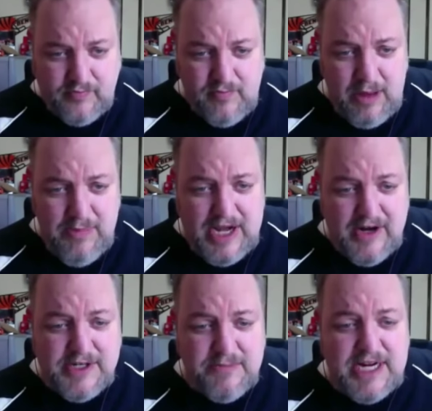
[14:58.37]
but here's
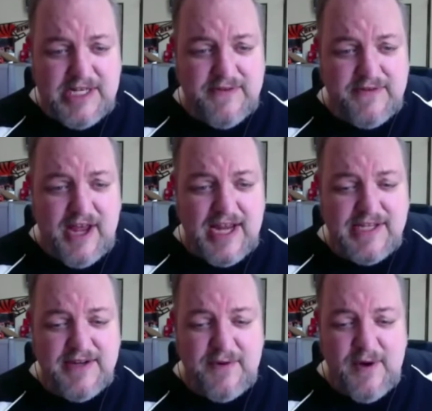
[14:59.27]
a piece of advice
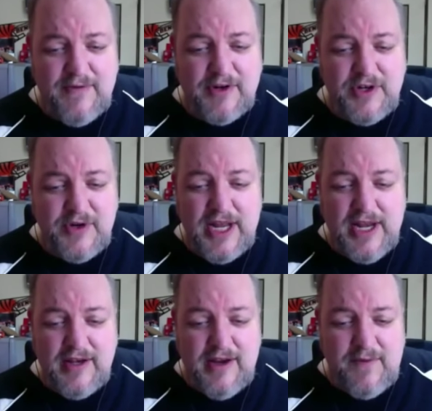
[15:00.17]
if you ever do get
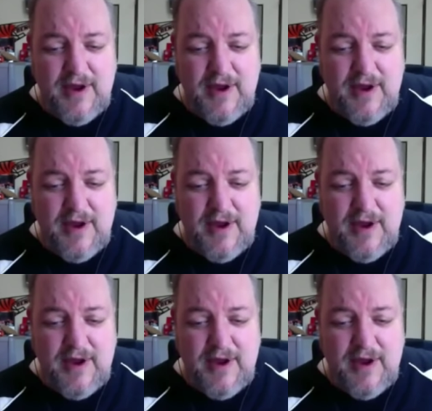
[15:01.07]
if you ever